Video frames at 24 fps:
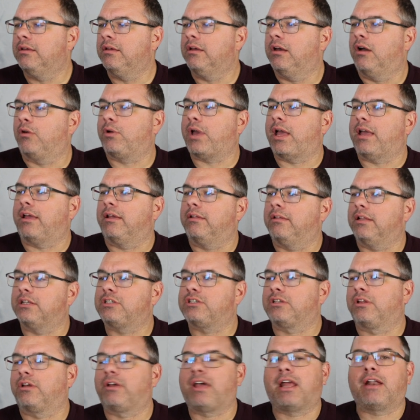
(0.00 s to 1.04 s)
Okay,
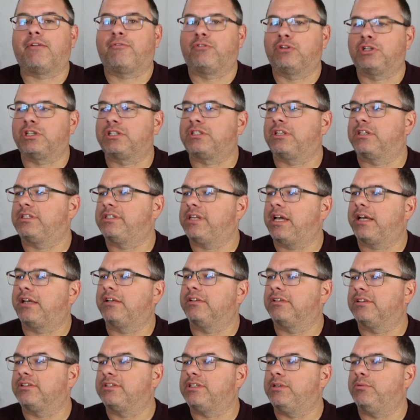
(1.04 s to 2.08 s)
let's look at it for just a
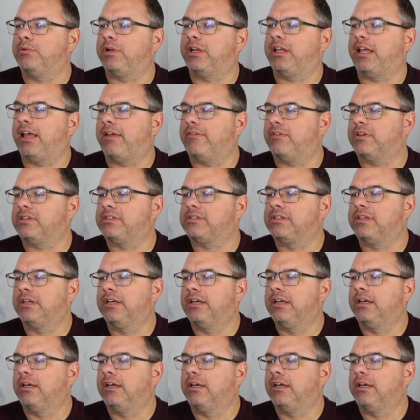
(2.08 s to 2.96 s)
second to see what it gave us.